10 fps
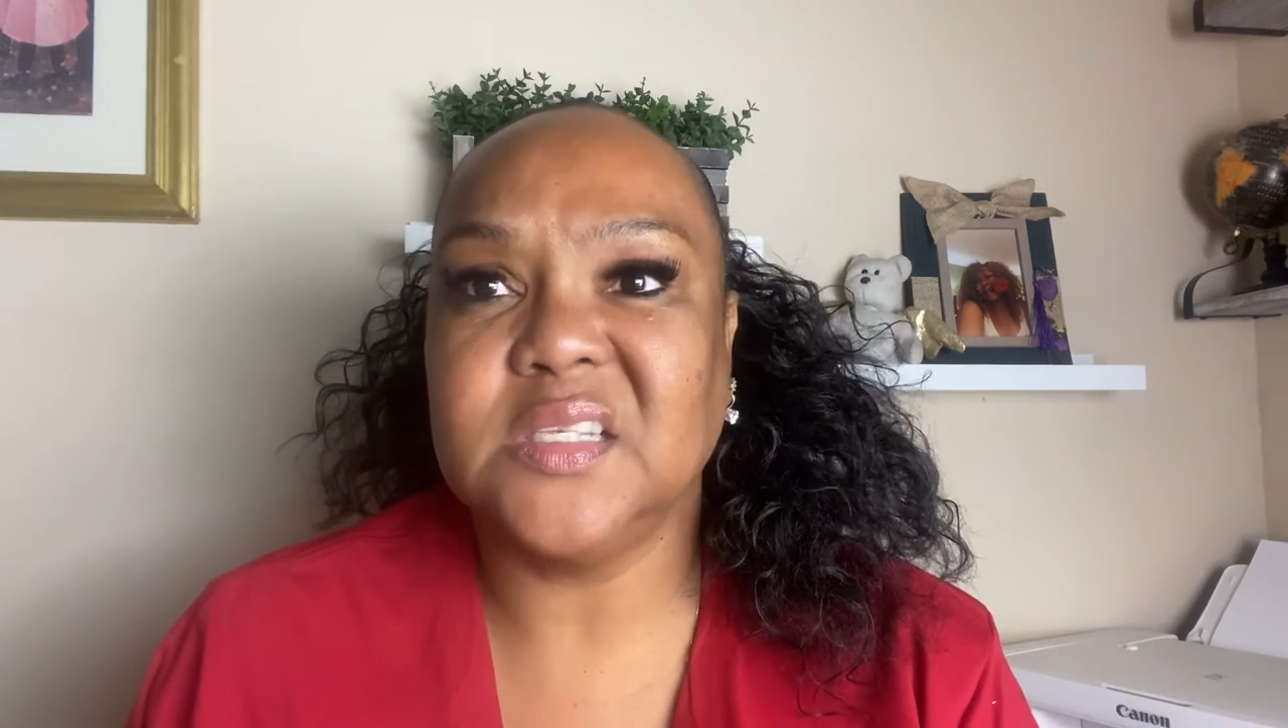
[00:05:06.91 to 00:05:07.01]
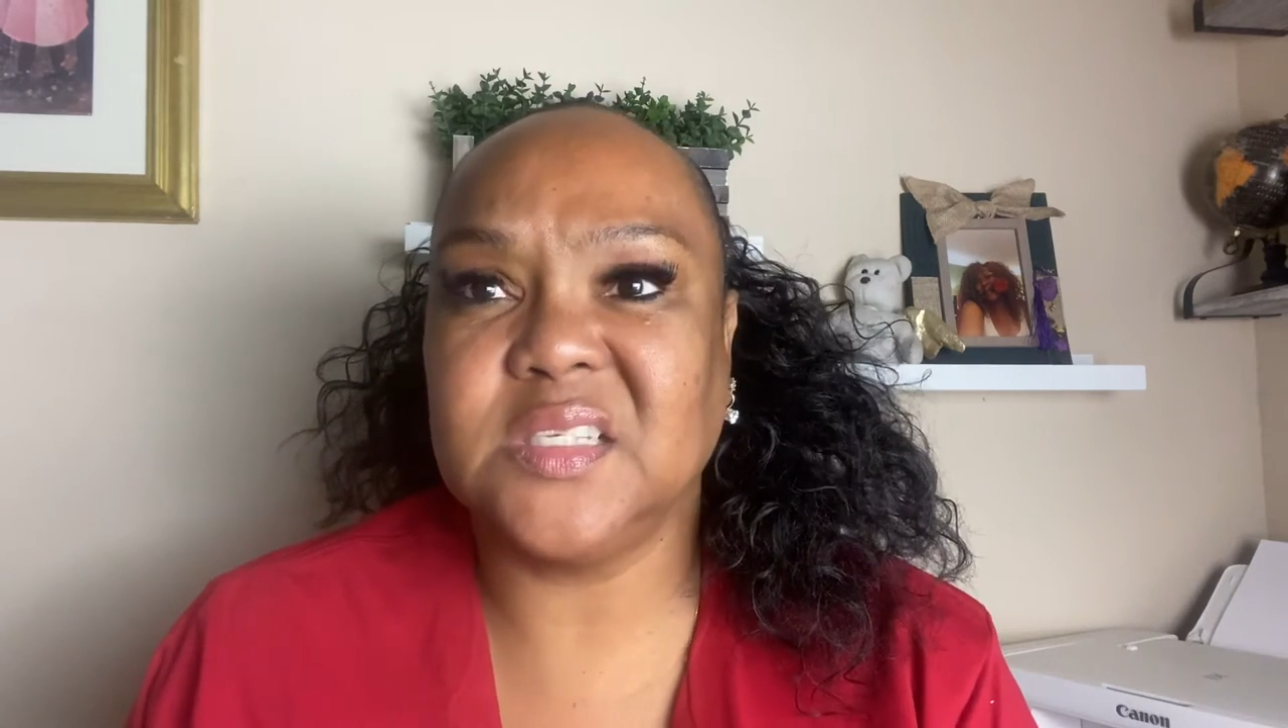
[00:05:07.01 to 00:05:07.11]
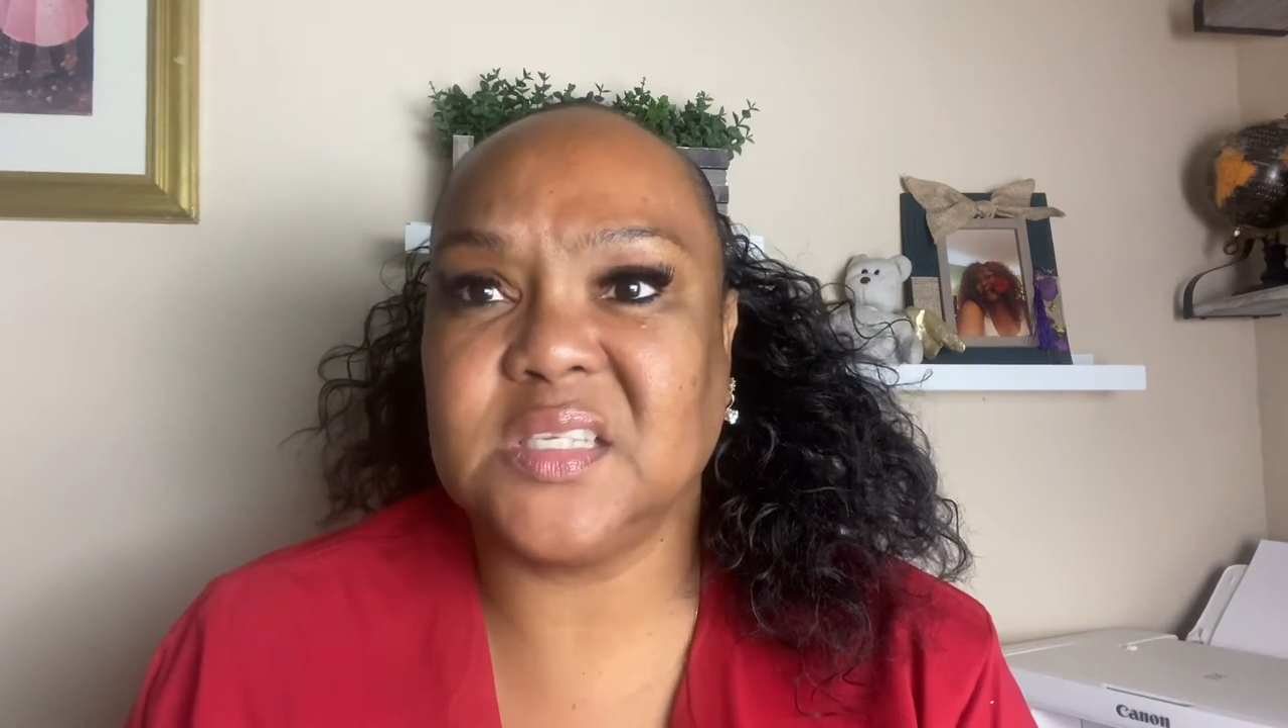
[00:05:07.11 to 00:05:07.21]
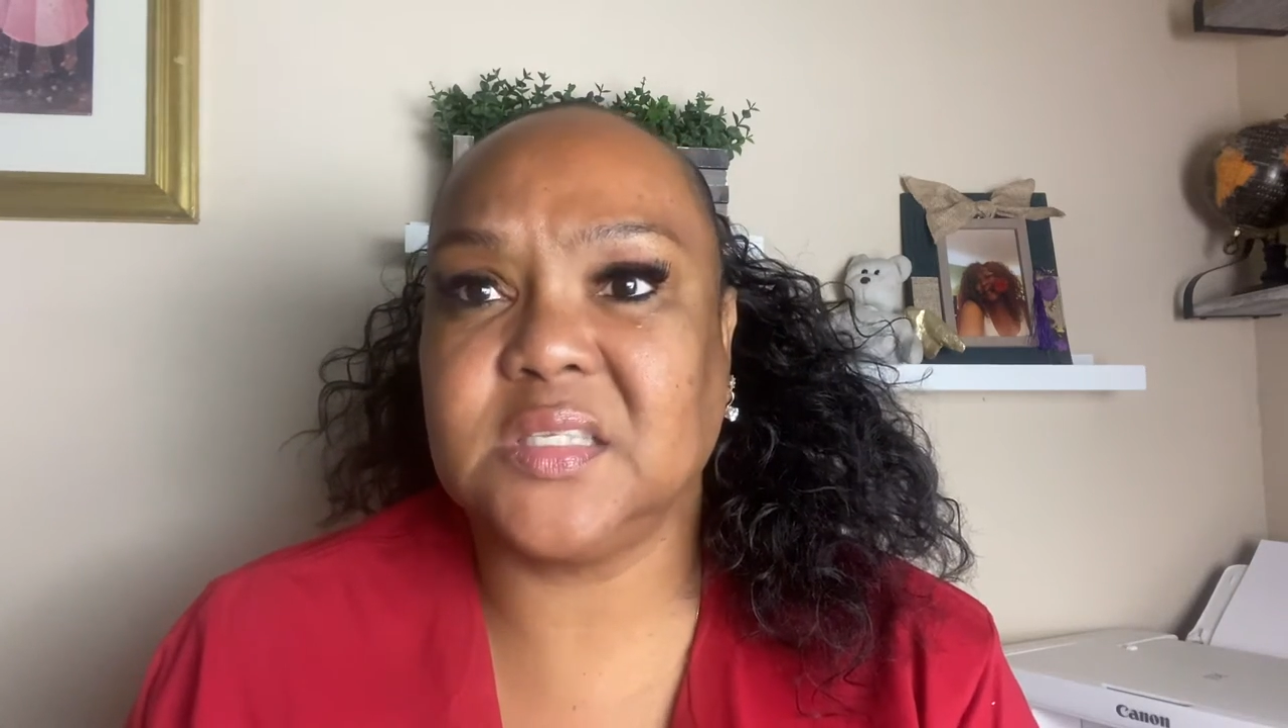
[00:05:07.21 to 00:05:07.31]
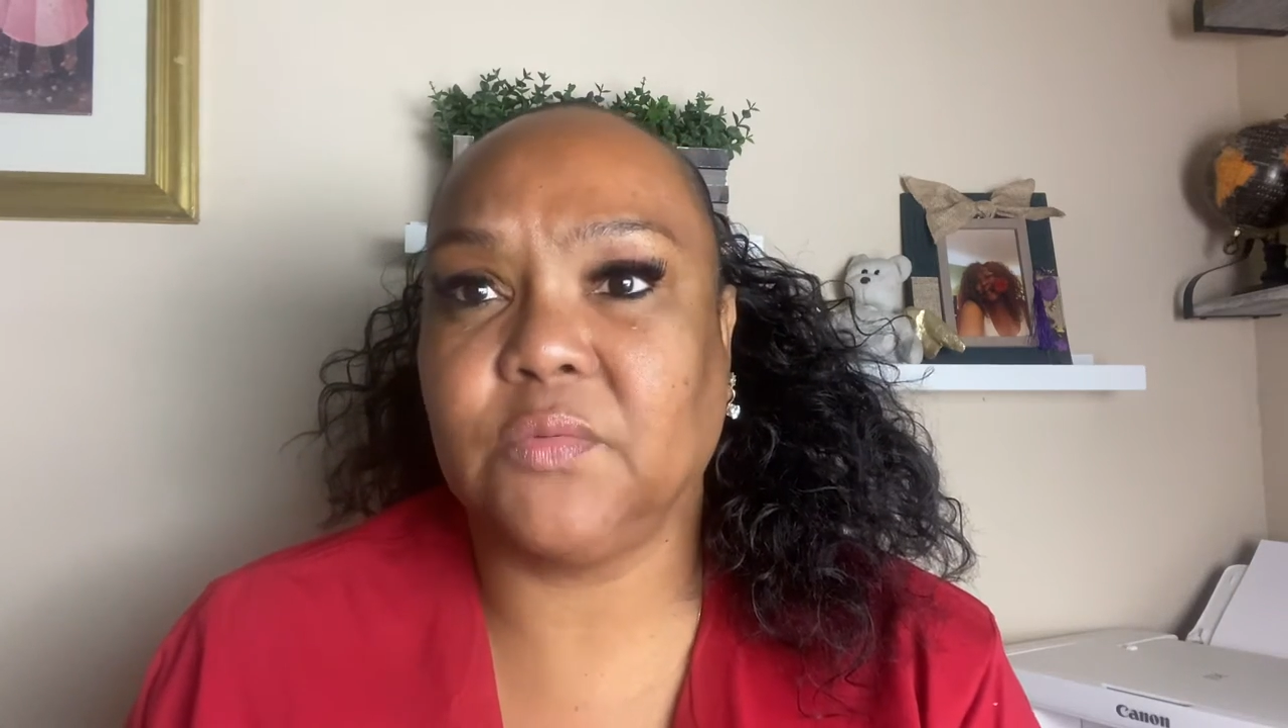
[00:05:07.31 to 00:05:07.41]

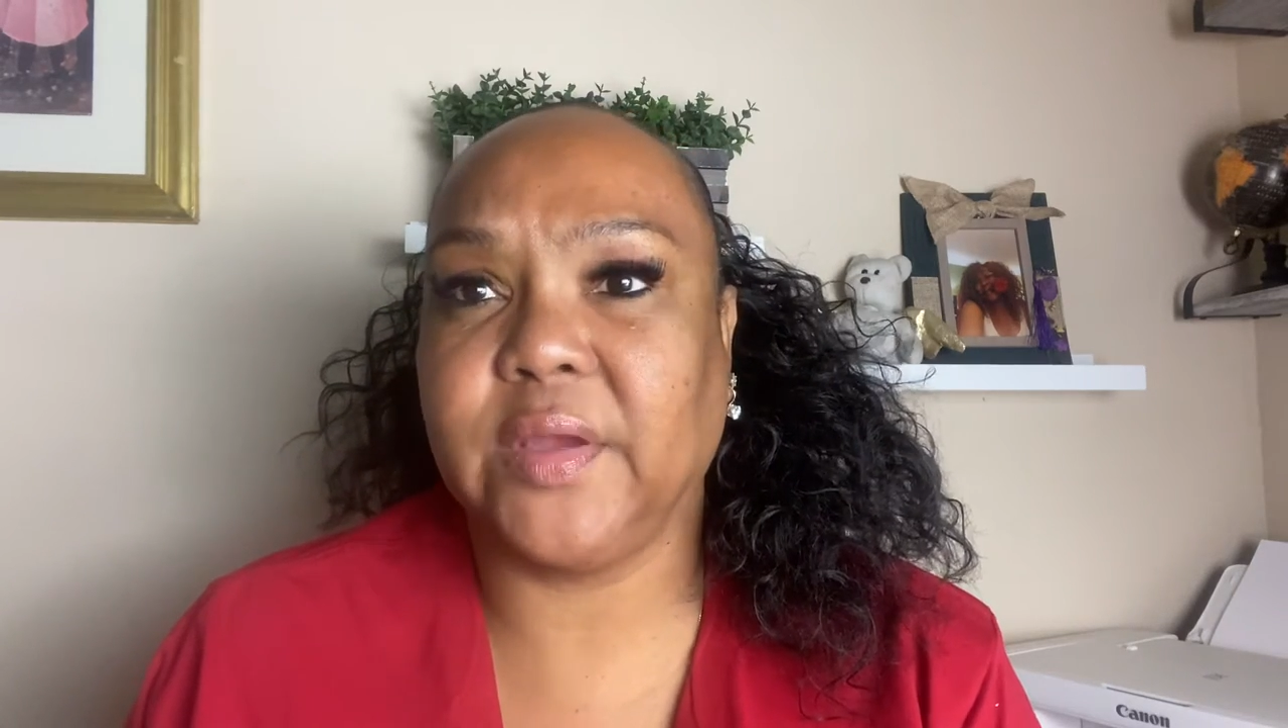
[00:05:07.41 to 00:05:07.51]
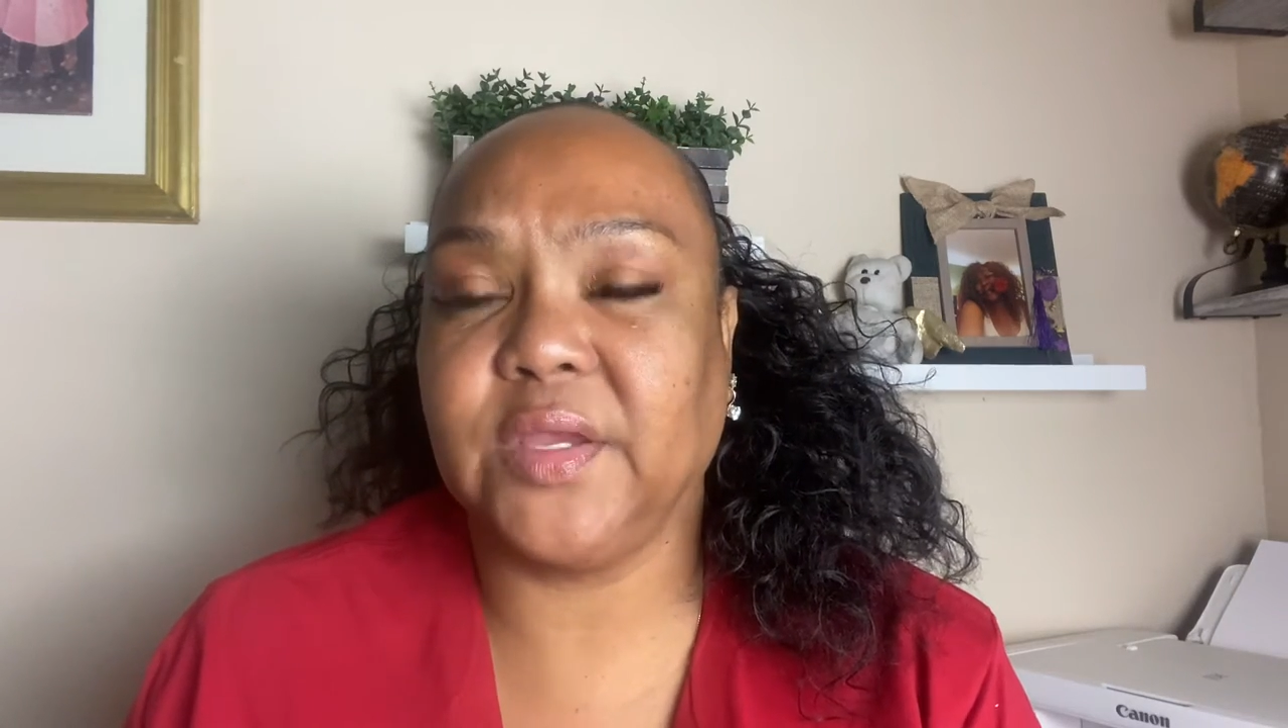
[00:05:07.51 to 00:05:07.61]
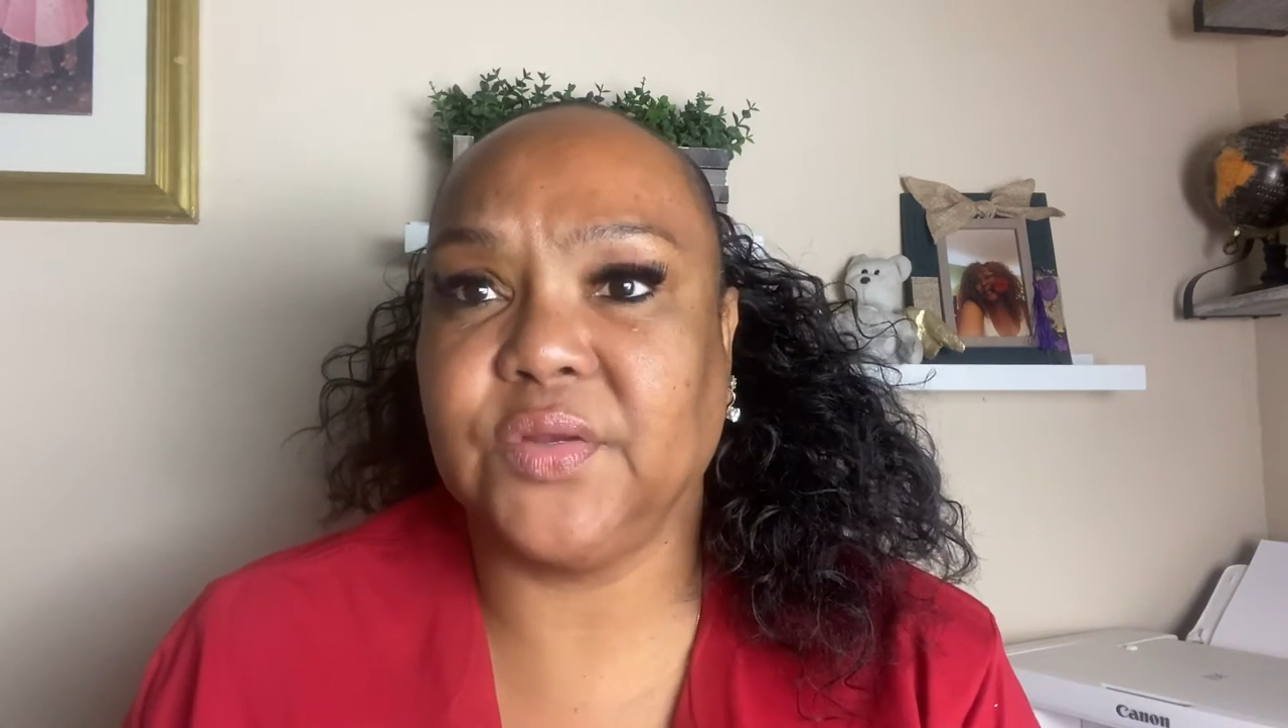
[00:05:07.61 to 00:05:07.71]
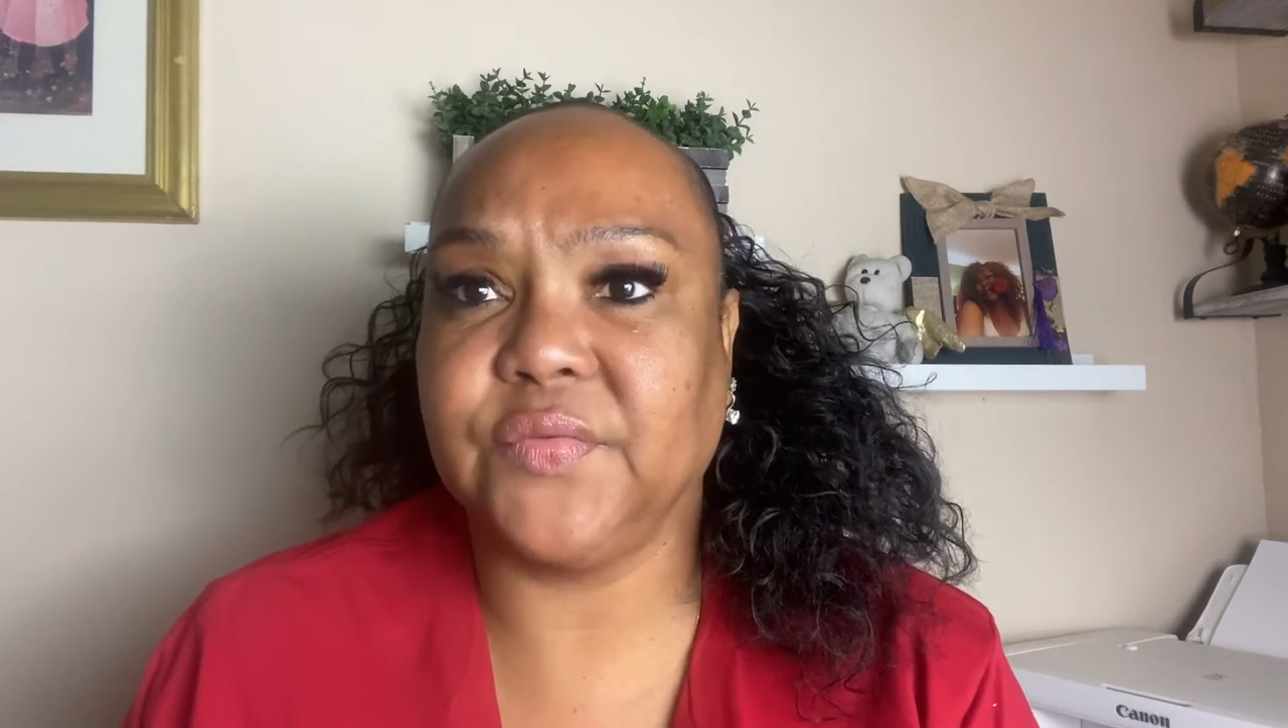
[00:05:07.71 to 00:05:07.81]
just the regular